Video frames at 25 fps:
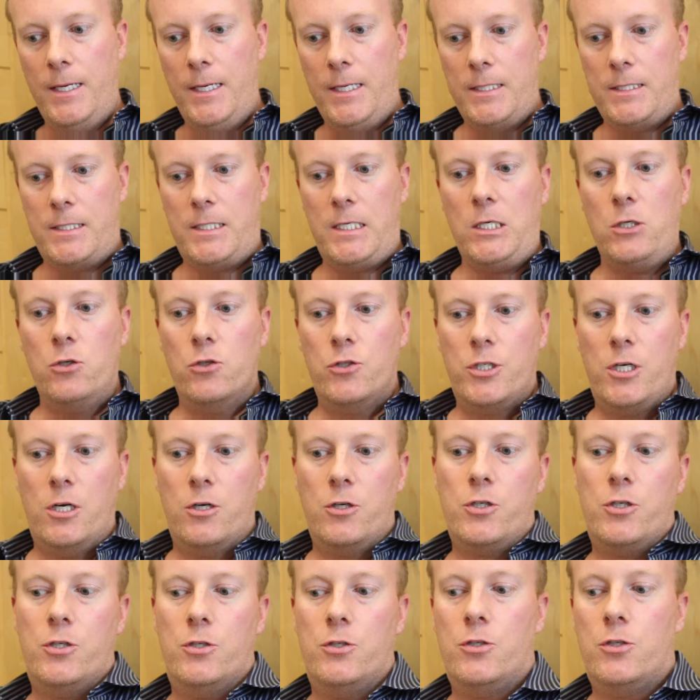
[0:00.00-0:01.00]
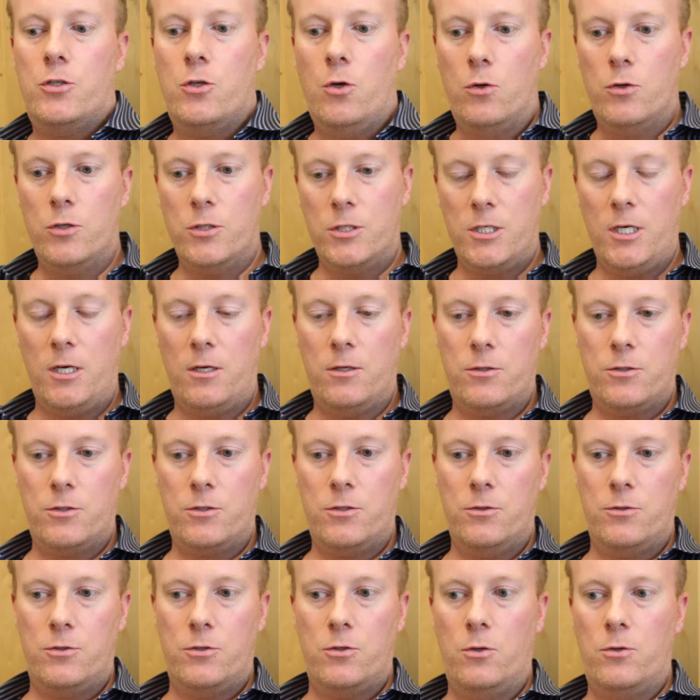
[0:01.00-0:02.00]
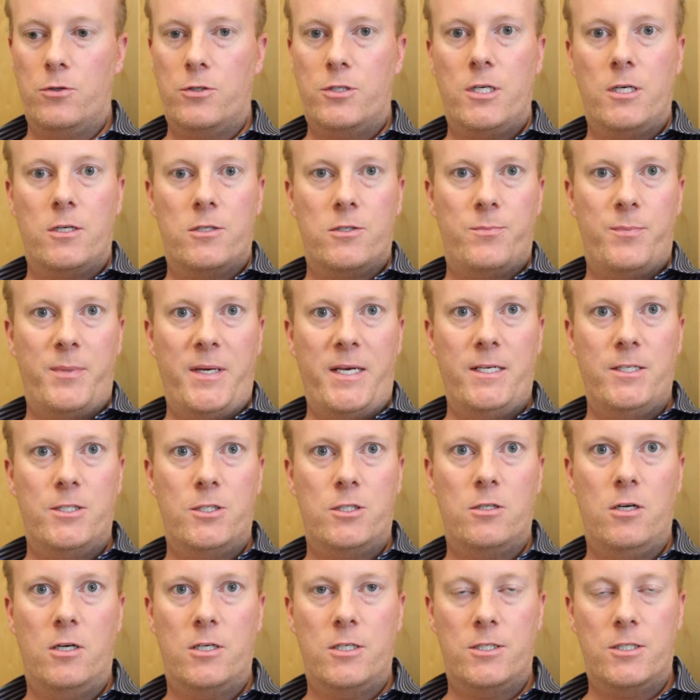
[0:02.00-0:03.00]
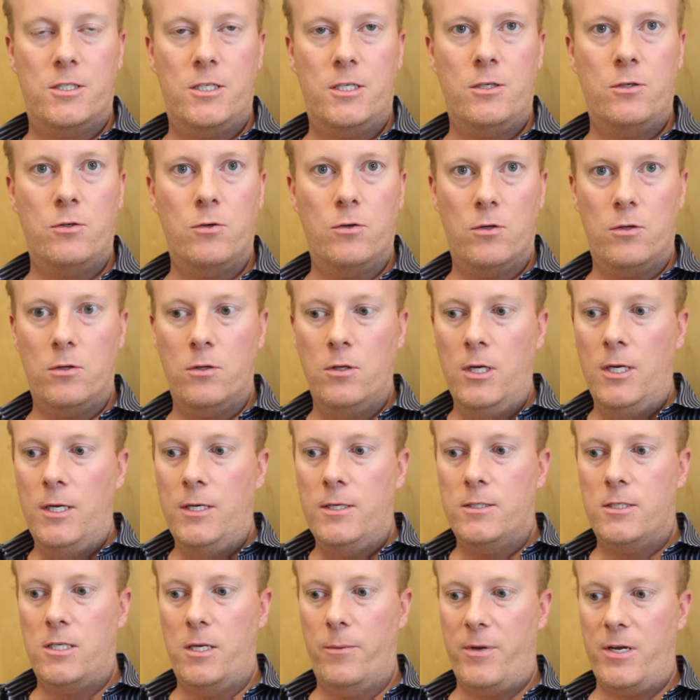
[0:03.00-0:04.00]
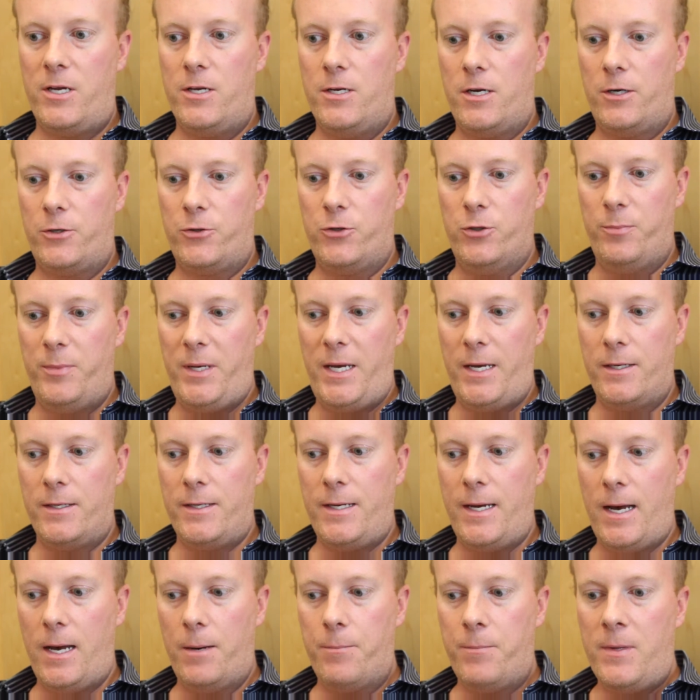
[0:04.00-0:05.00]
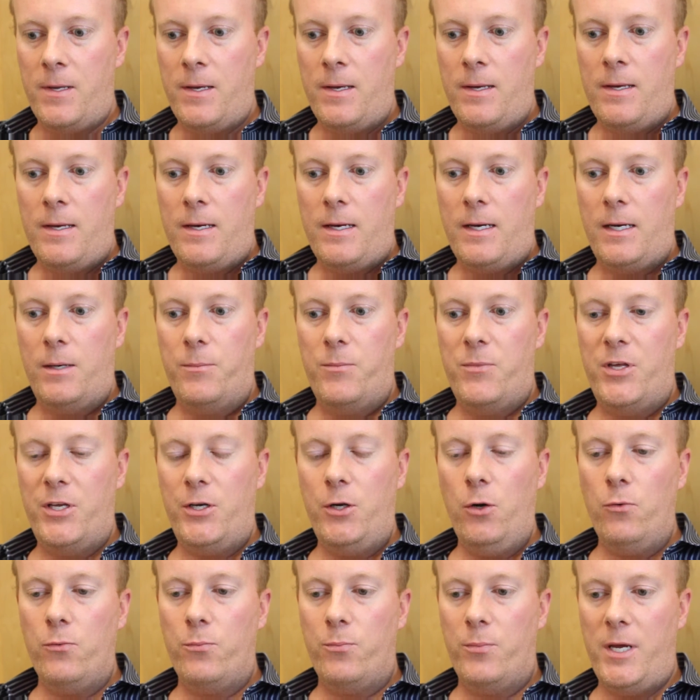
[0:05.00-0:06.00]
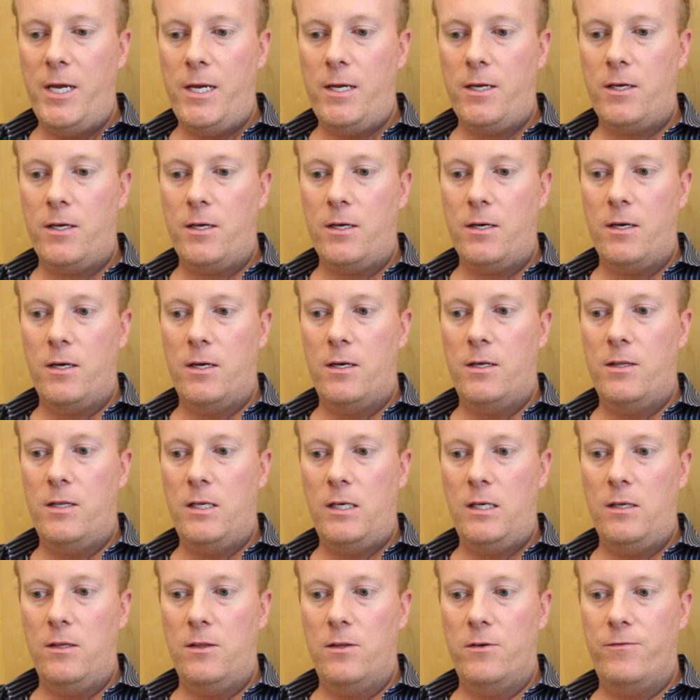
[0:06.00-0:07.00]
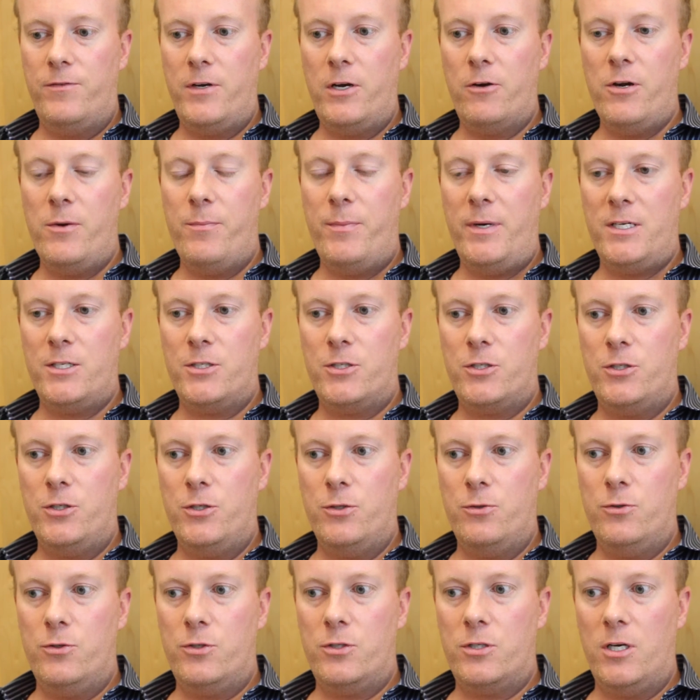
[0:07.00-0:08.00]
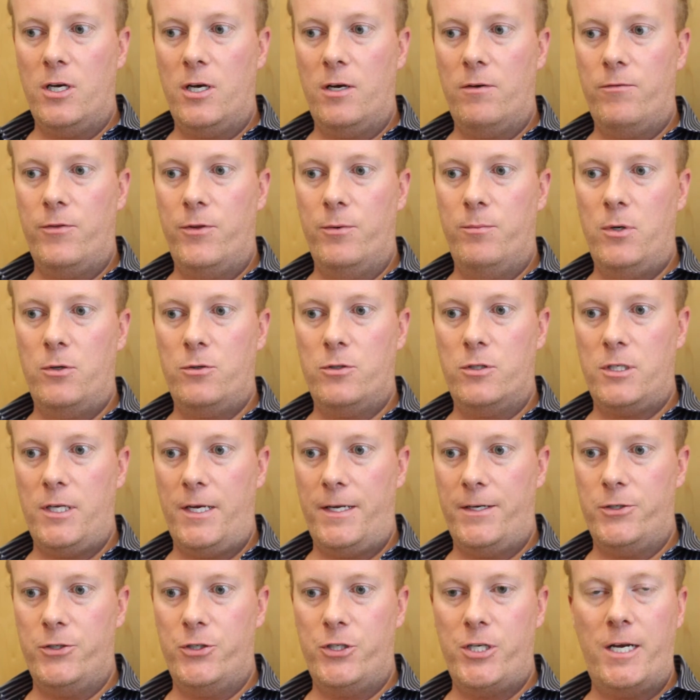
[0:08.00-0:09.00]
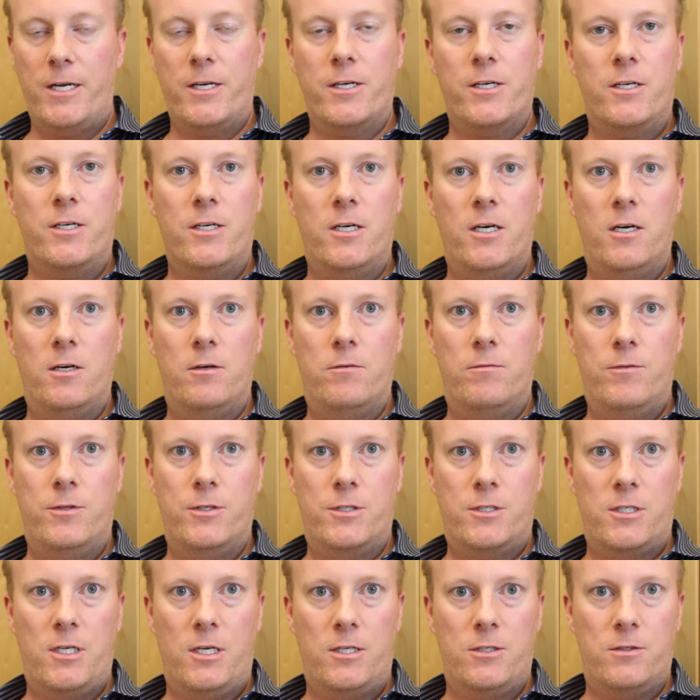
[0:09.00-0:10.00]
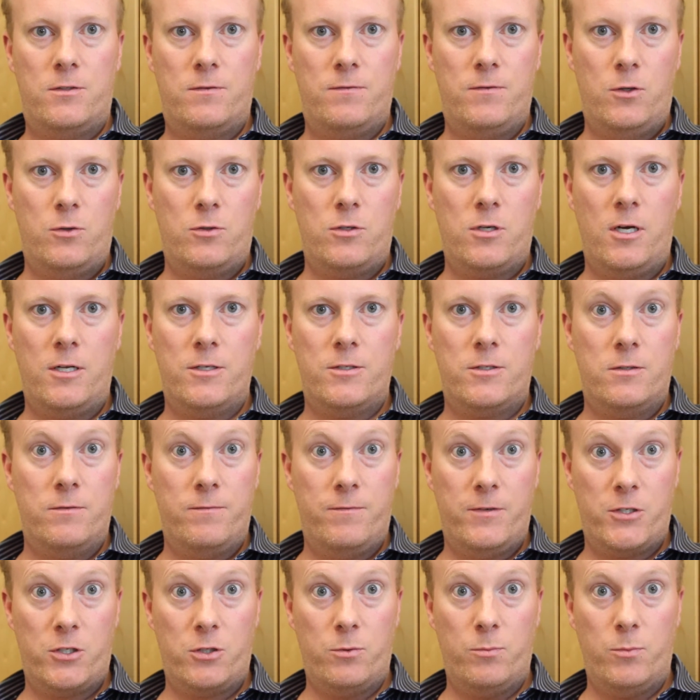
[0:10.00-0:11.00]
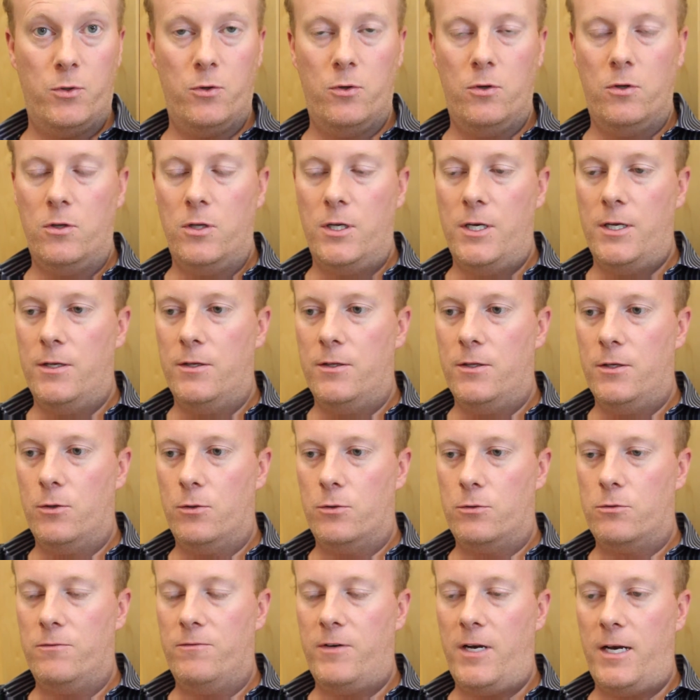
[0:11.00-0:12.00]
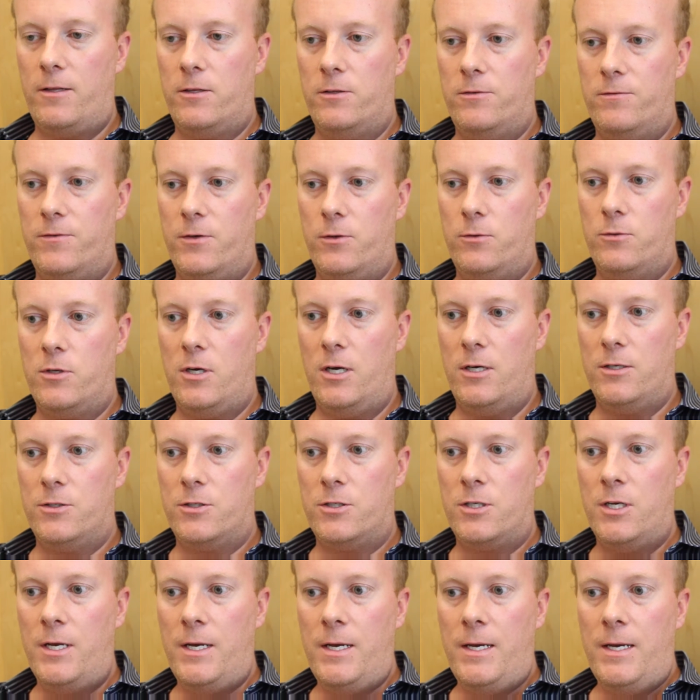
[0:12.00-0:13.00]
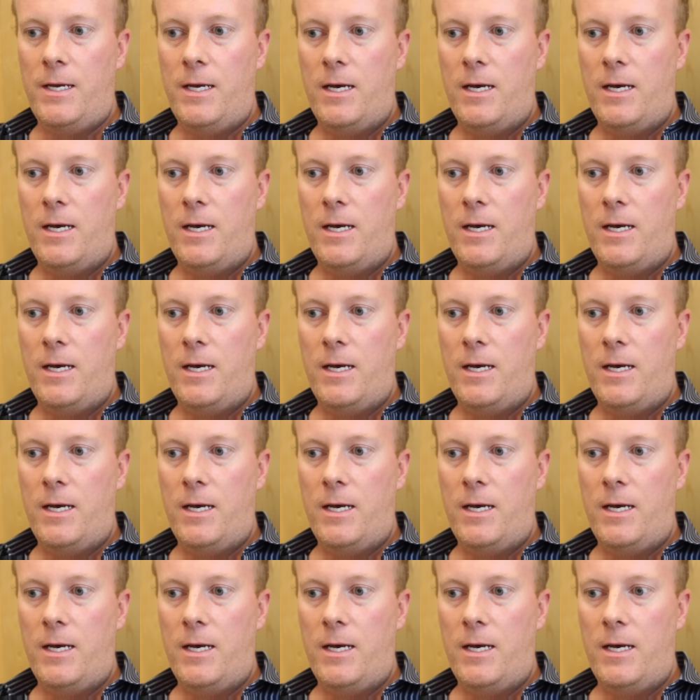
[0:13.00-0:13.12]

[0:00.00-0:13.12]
Single junction solar cells, so solar cells based on a single semiconductor band gap, they don't make the very best use of the most energetic of the sun's photons, the visible and the ultraviolet photons.